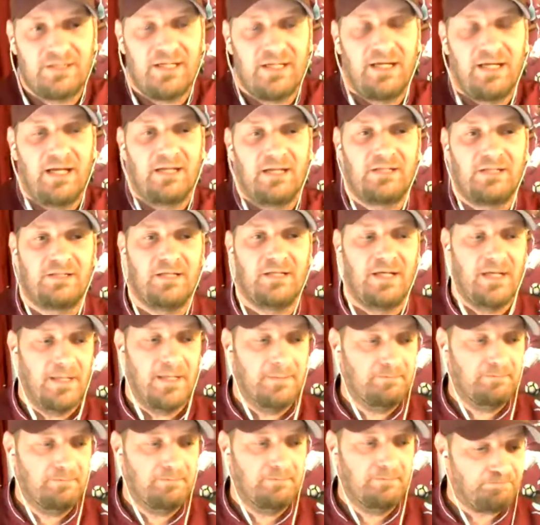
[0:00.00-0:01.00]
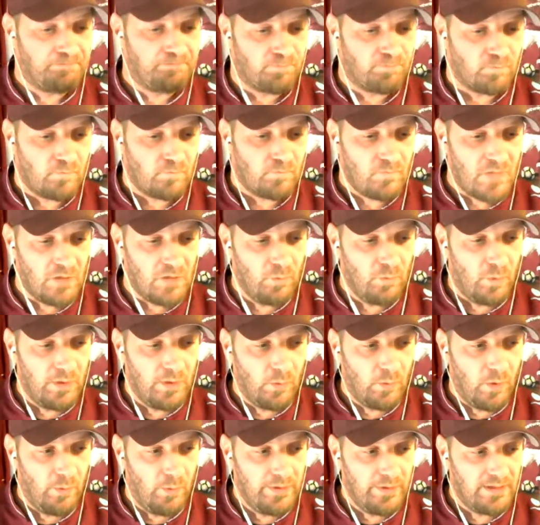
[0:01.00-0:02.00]
this, I guess.
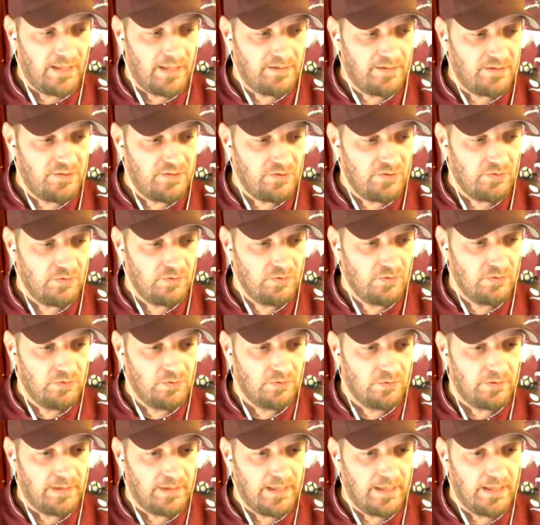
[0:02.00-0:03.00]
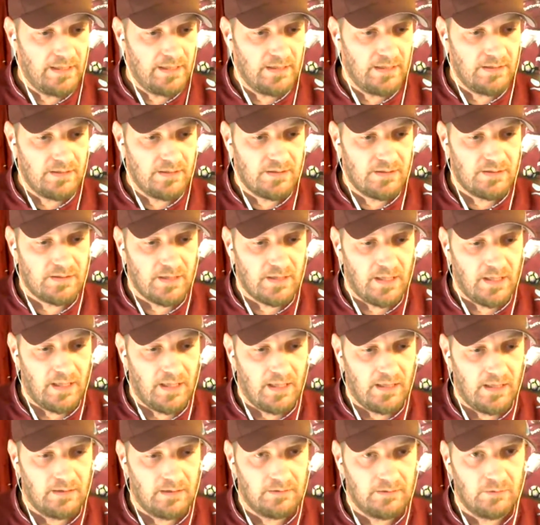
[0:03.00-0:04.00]
What we'd like to do
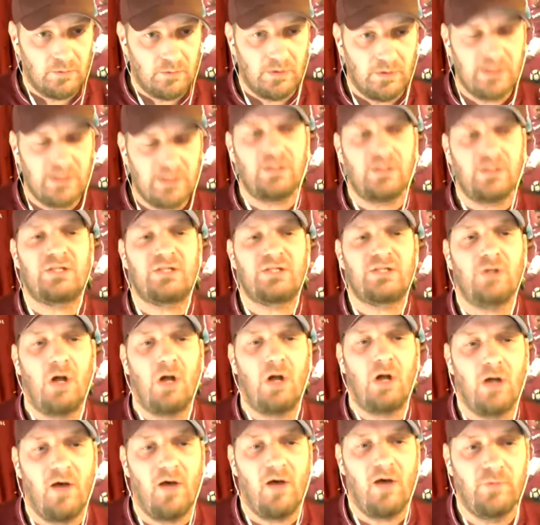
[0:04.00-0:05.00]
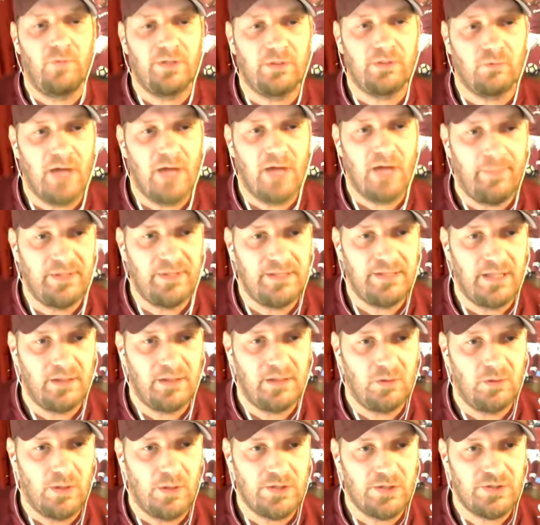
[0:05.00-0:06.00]
is let's start off with the
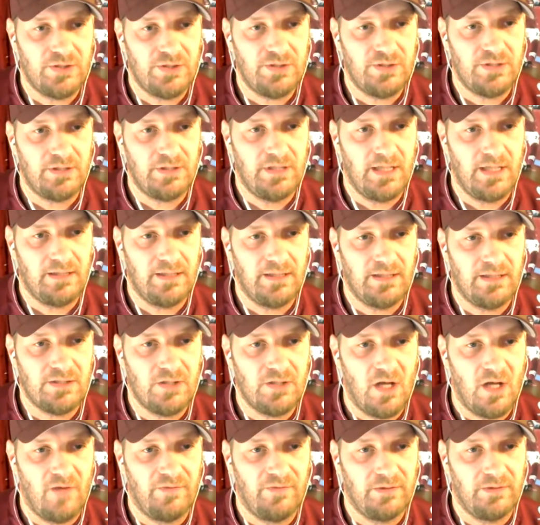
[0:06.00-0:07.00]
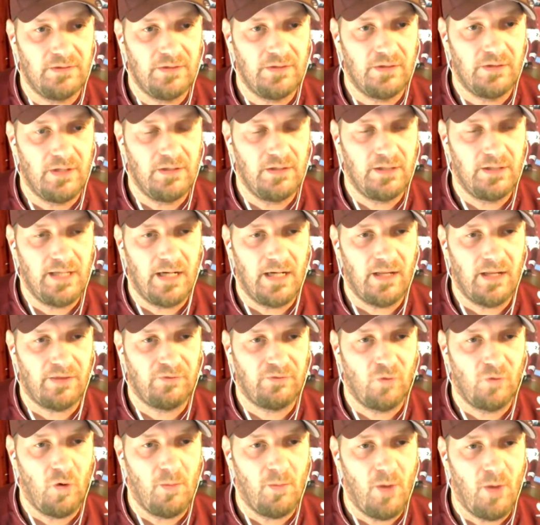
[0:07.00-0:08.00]
rapid 10 questions and kick things off and
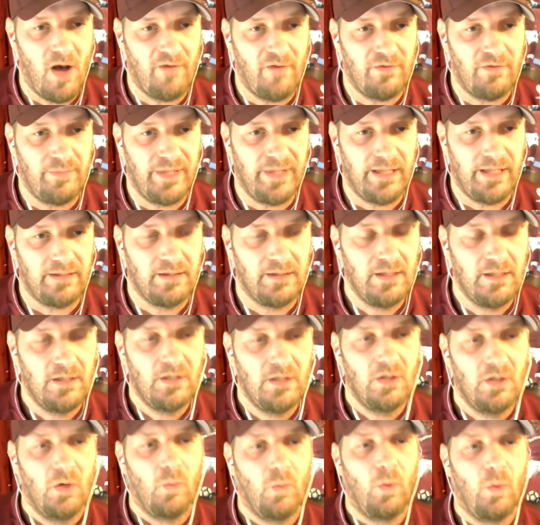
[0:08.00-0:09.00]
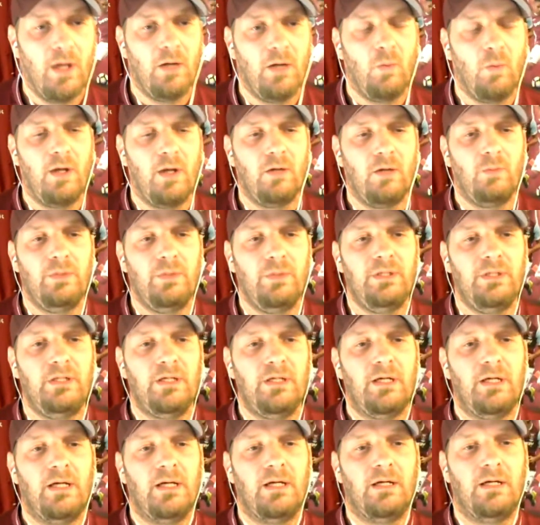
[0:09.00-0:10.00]
kind of throw them off a bit. Why don't
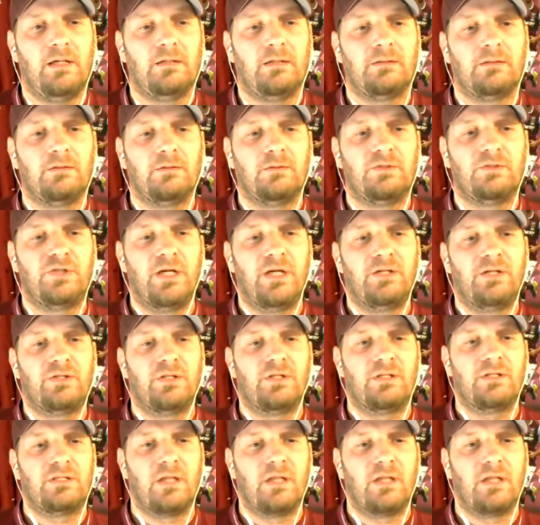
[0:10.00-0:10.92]
we change